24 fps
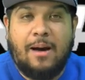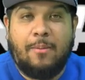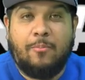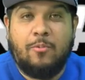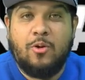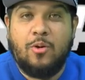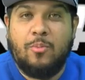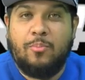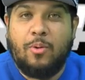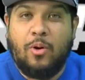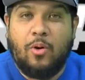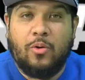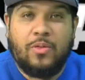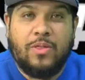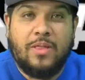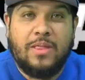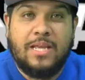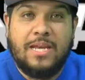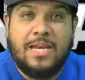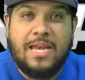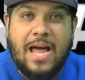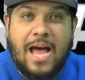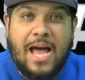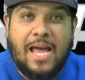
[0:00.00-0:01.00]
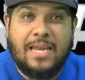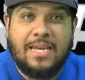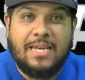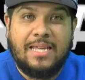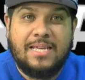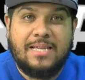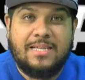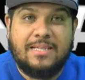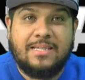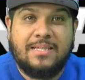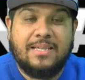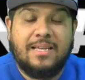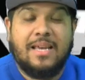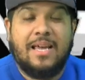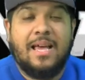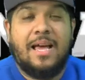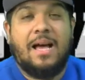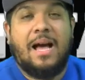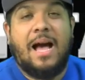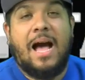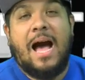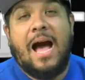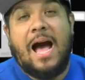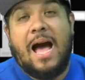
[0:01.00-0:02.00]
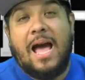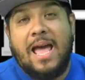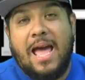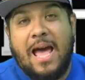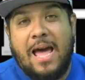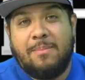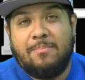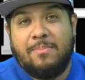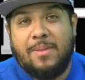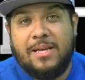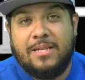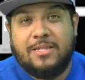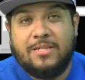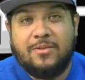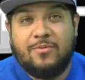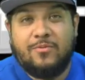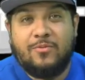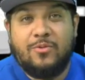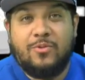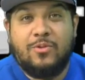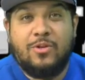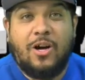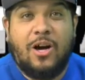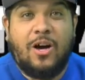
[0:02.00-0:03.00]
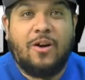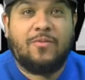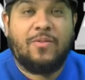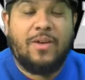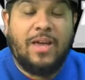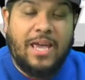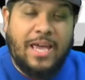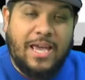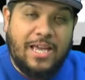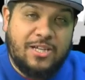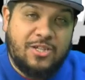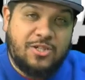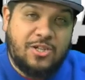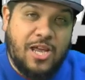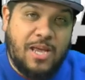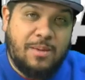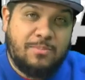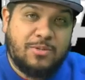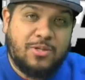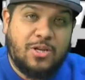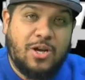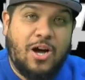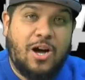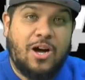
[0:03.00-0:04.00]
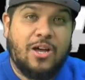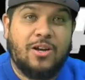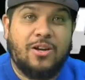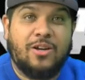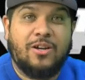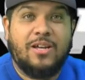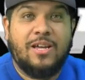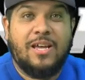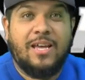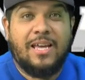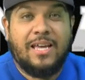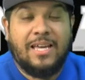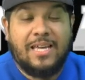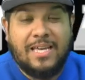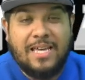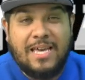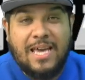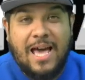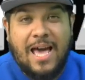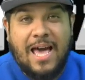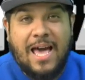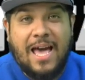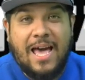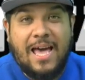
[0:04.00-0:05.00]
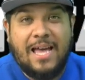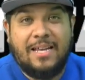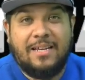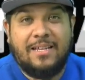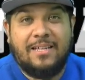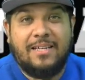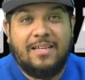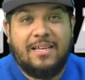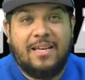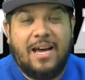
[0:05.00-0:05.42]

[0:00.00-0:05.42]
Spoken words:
We were both in the 90s. I had Mason Rudolph and James Conner. He had